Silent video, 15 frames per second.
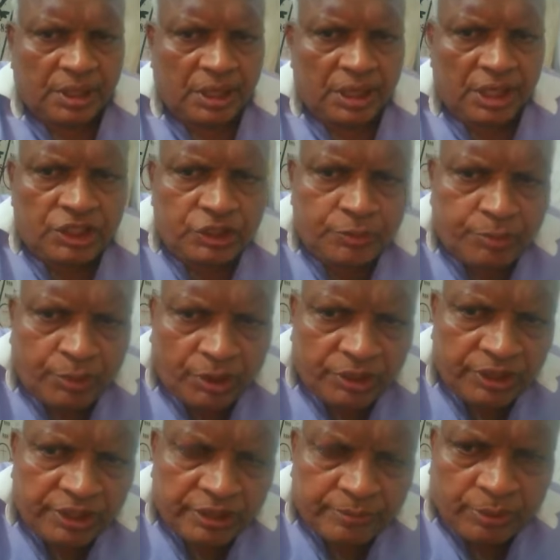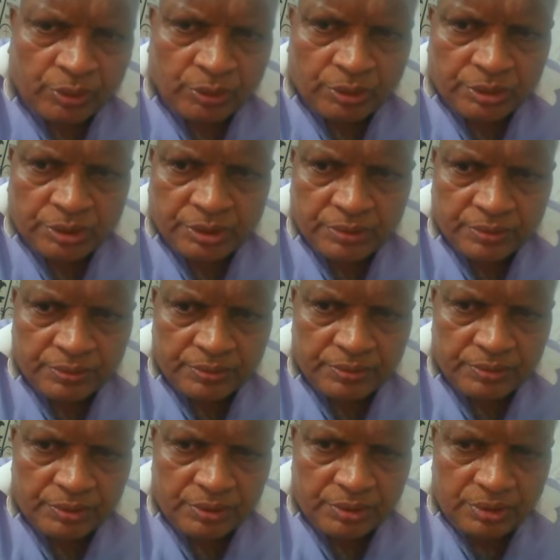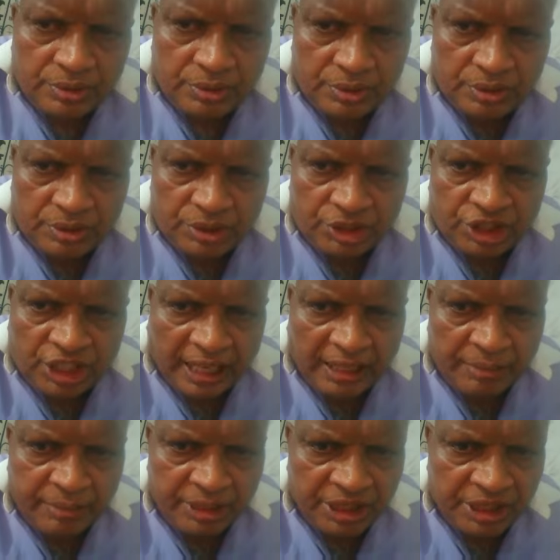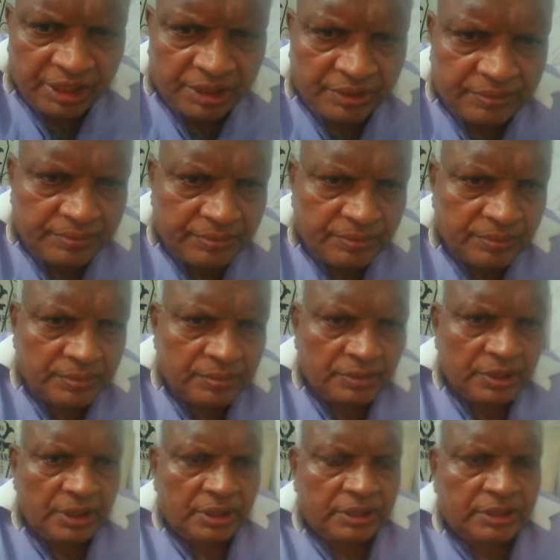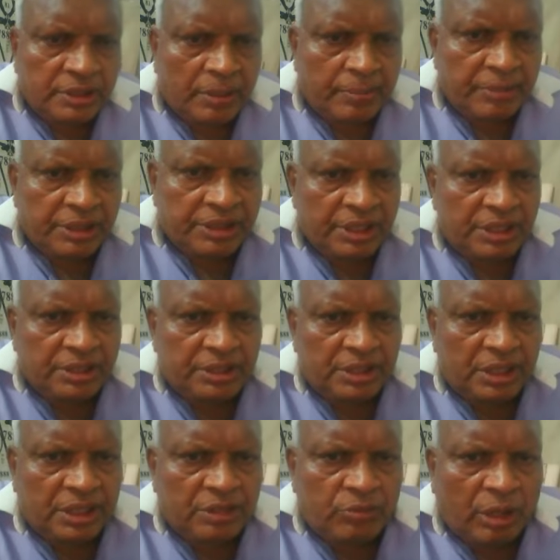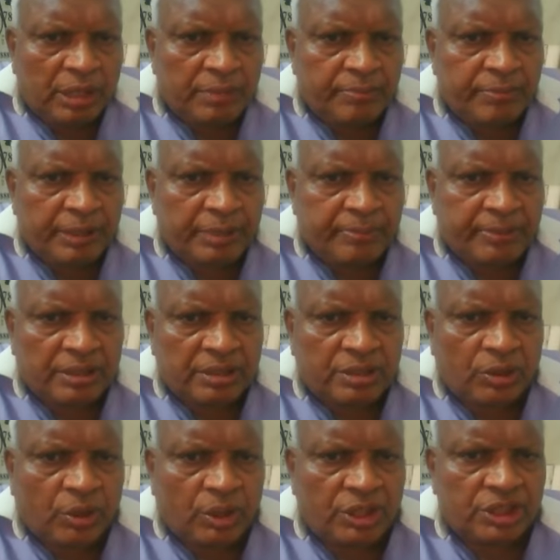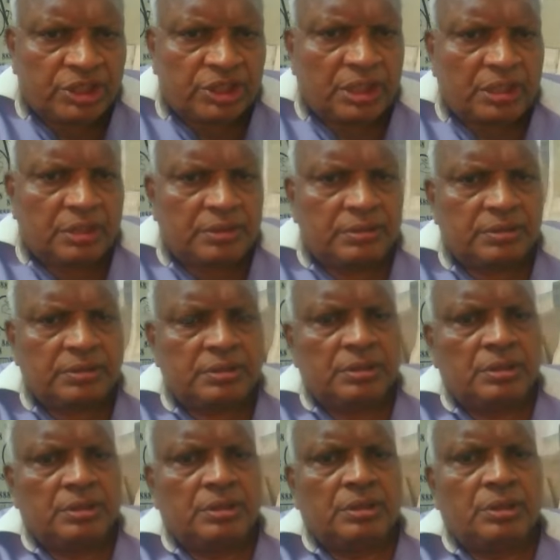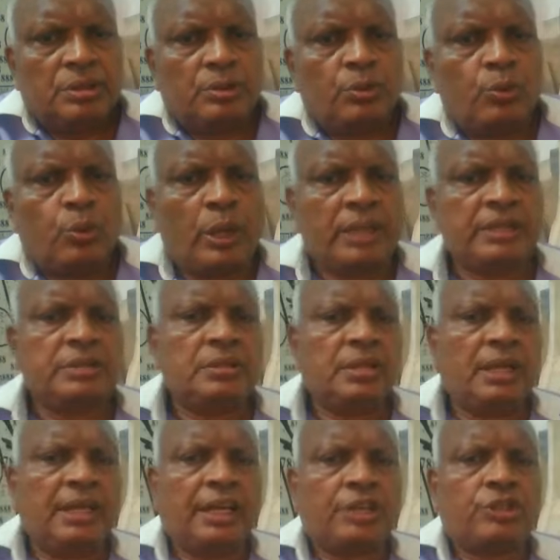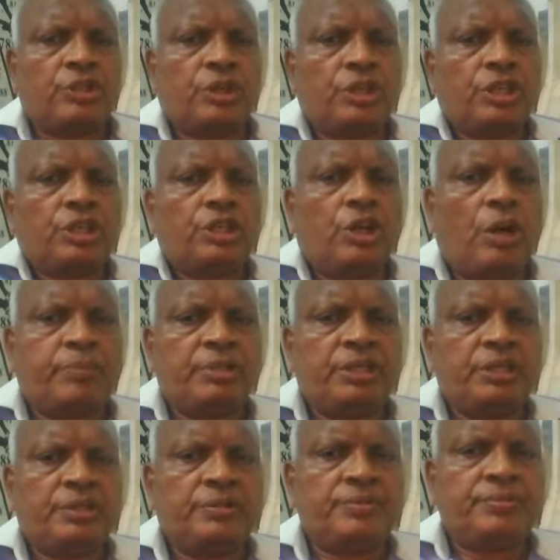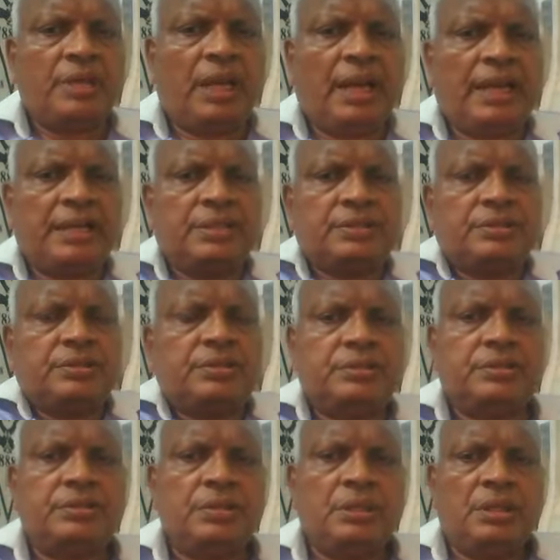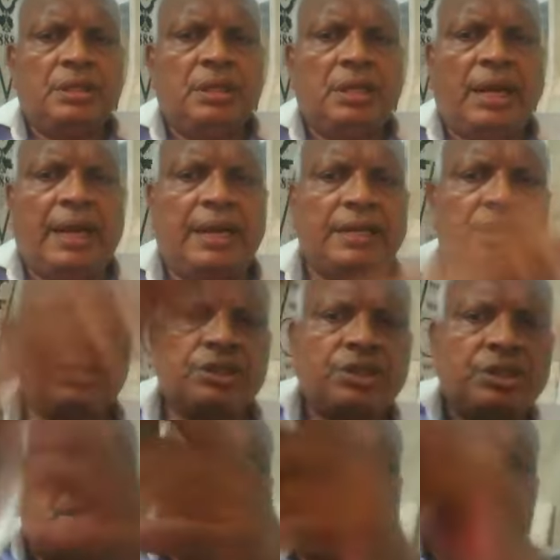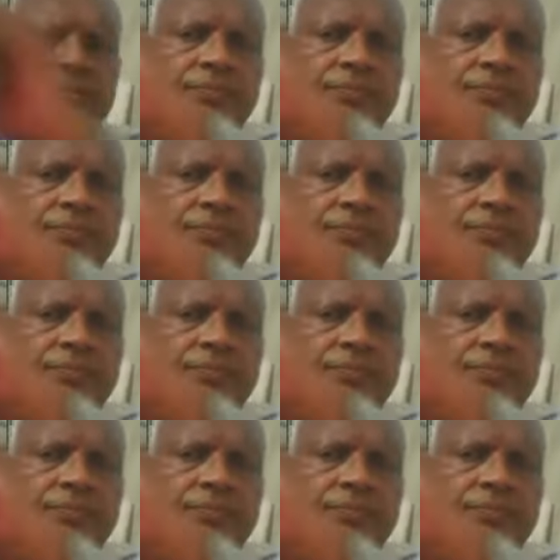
Each progress report shall be submitted in one paper original, one electronic copy, and additional